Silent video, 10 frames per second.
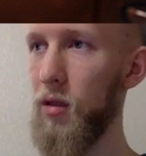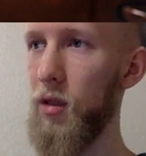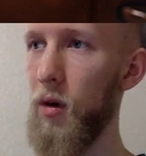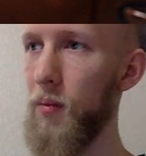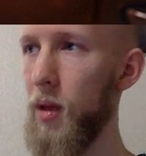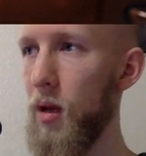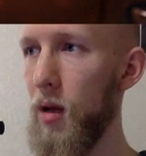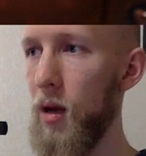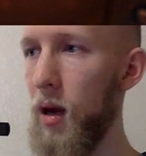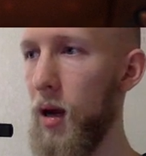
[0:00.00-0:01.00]
So,
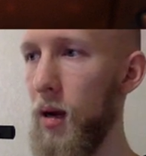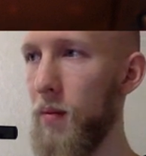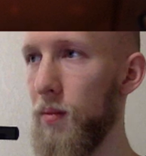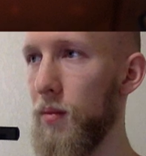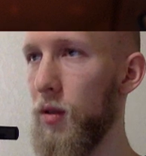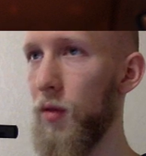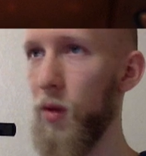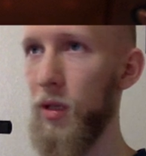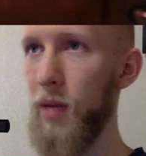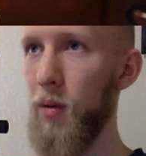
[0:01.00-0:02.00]
for
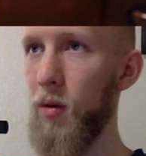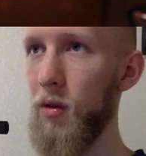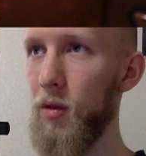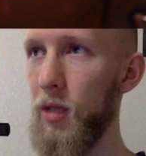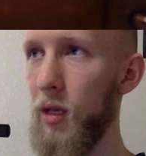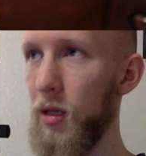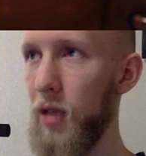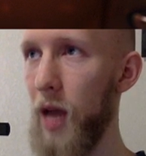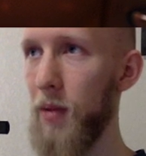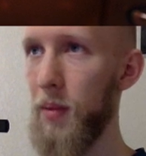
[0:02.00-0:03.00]
example, you'll see all these
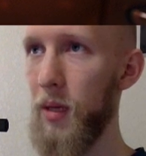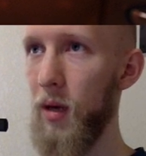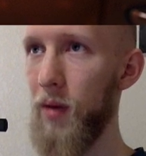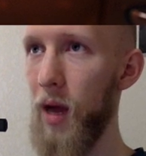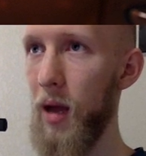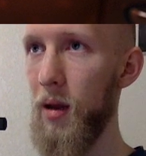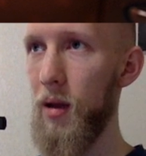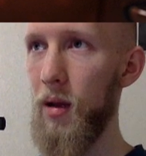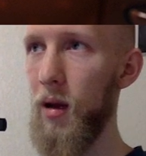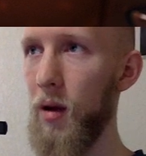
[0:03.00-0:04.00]
tabs up here. I've got
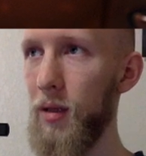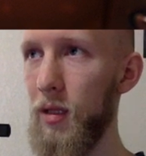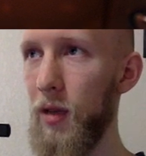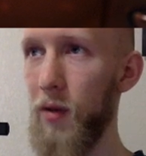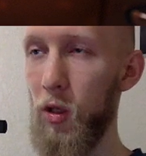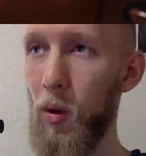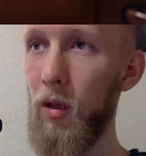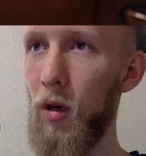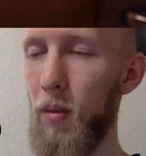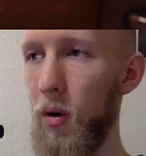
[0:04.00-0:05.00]
all these different
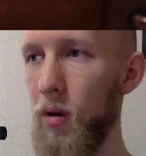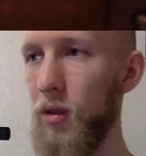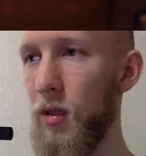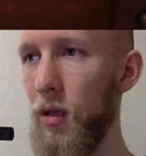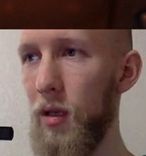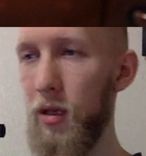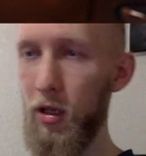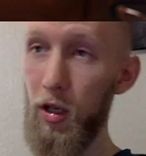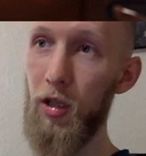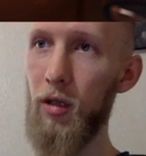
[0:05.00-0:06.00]
Trello boards in
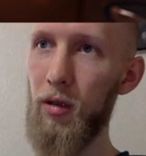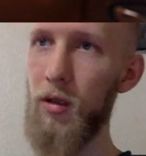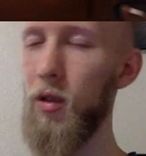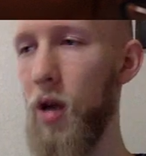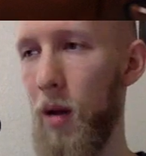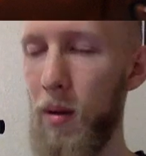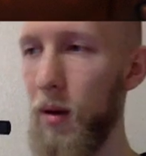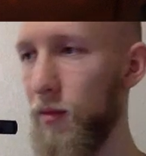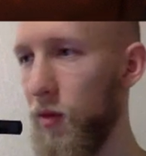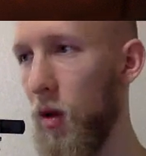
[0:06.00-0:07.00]
addition to
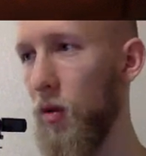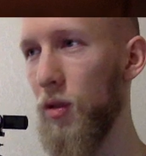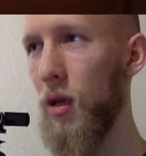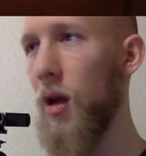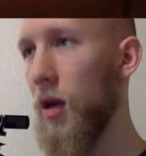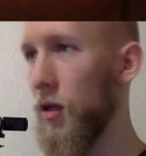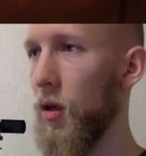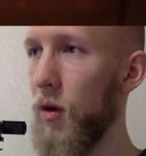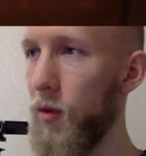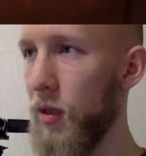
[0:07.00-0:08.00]
Kanban flows.
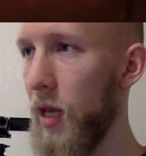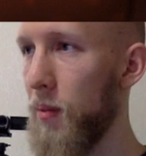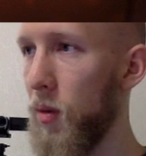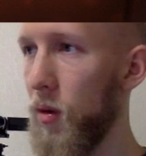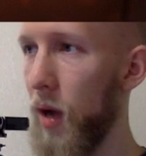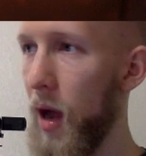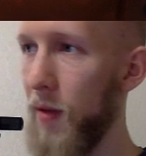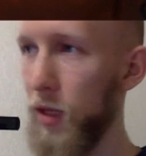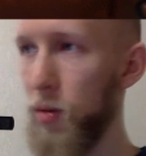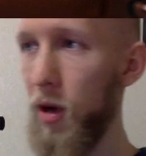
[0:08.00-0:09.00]
So for example, I have
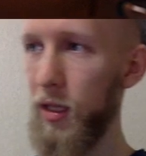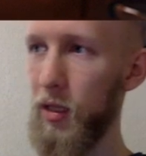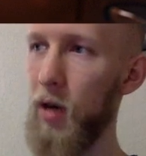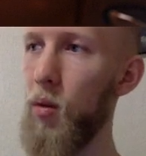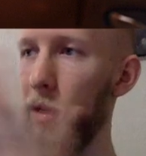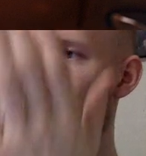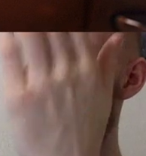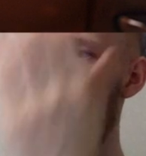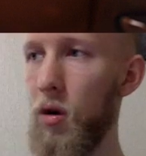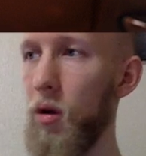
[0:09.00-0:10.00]
this project that I'm working
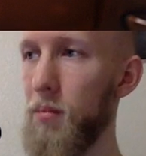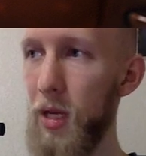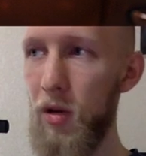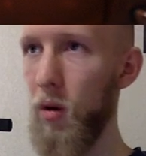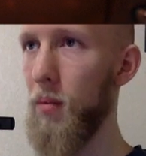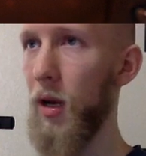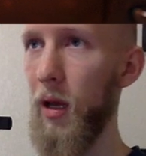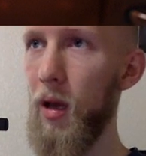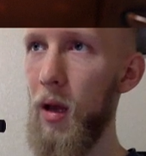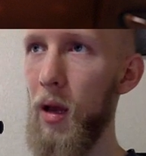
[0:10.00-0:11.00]
on called Meteor Money.